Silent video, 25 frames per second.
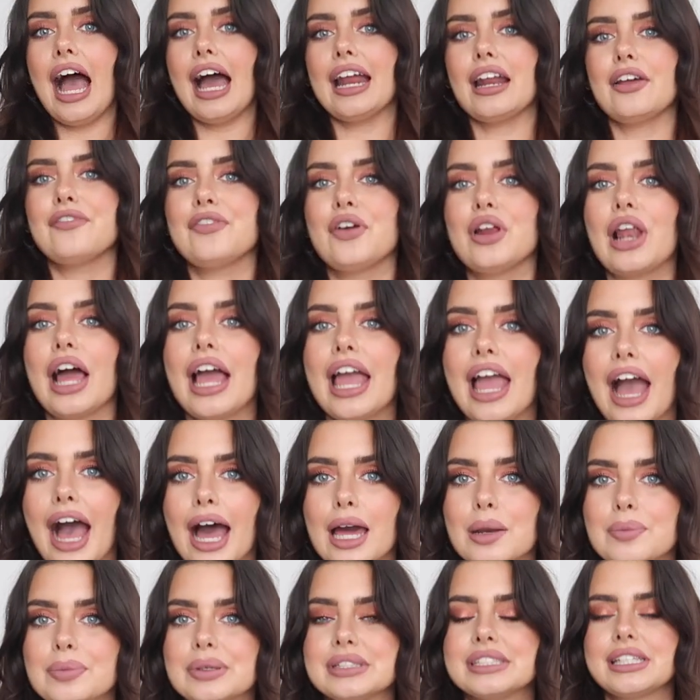and I feel like it
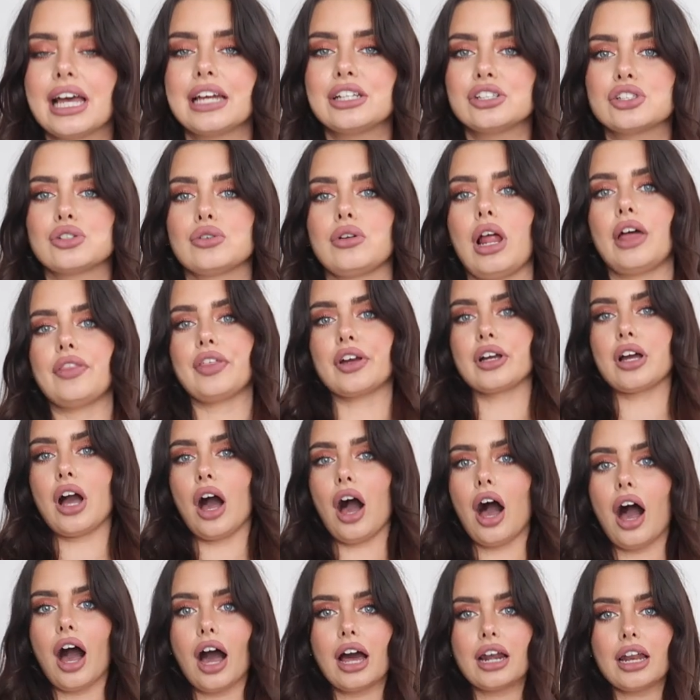had potential, like the
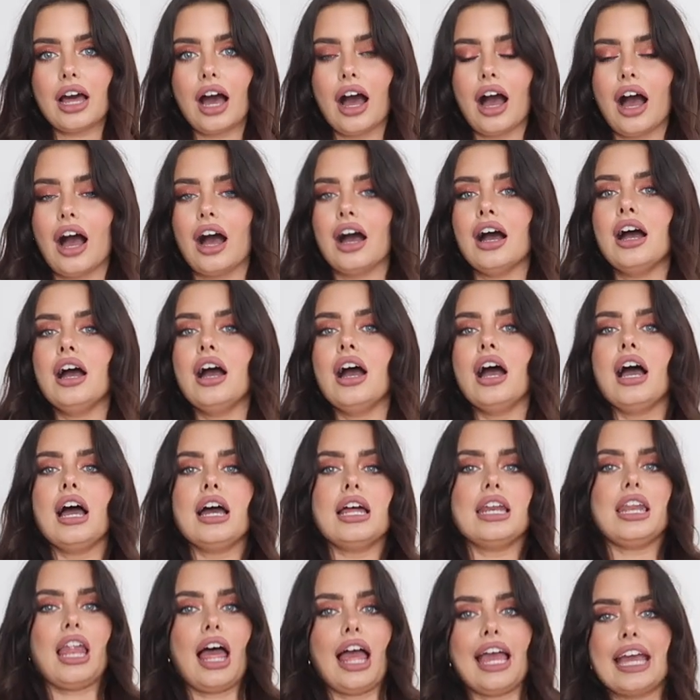color,
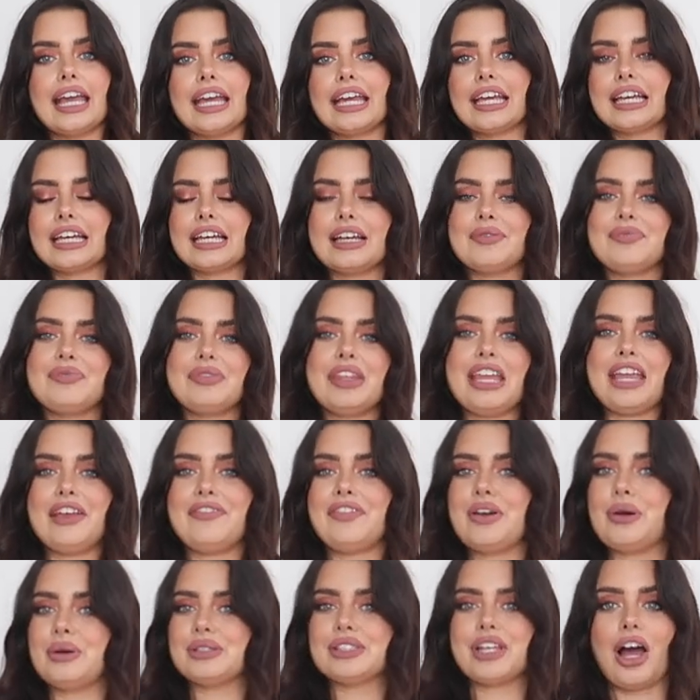like
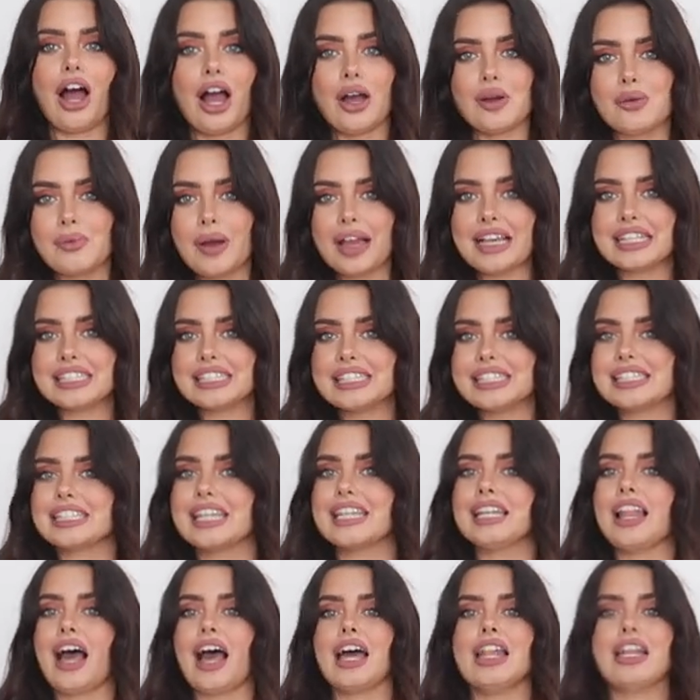if it was
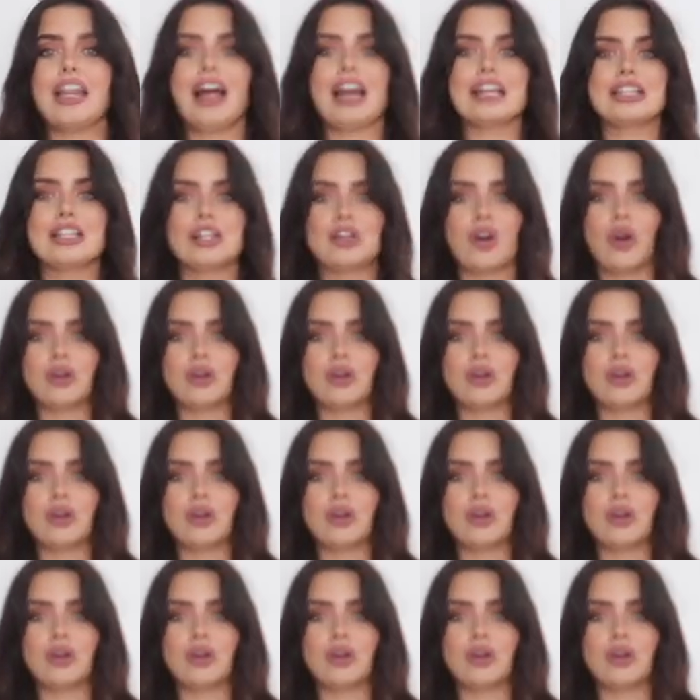high-waisted, like I like the